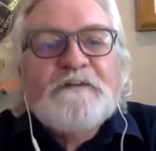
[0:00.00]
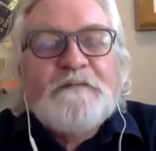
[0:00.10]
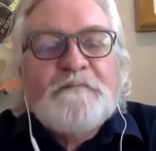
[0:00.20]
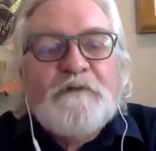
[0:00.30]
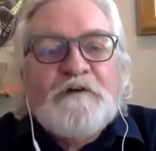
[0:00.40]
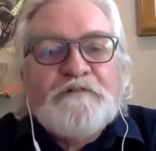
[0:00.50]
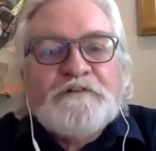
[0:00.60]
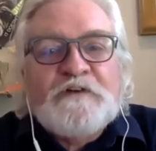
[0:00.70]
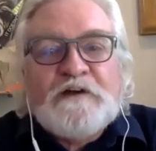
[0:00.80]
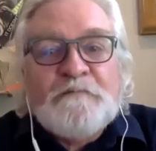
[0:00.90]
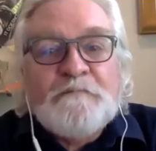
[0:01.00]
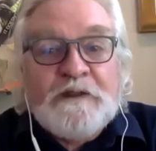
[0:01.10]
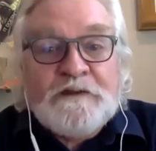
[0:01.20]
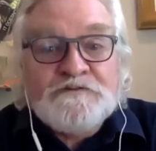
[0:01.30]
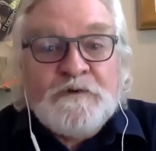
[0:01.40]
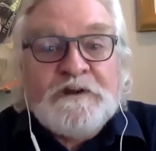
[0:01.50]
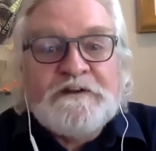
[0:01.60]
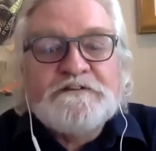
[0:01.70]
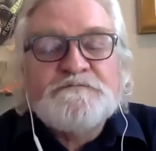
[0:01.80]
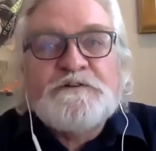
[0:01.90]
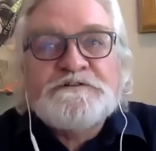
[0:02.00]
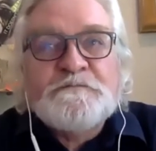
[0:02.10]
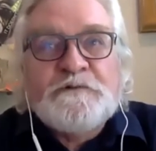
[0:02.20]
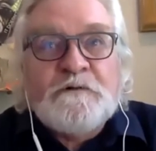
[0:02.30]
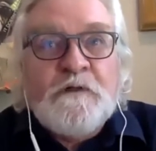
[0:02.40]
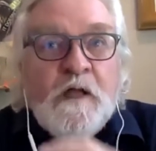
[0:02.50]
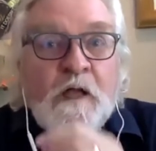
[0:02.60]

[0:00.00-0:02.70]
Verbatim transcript: um, over time and as quickly as possible.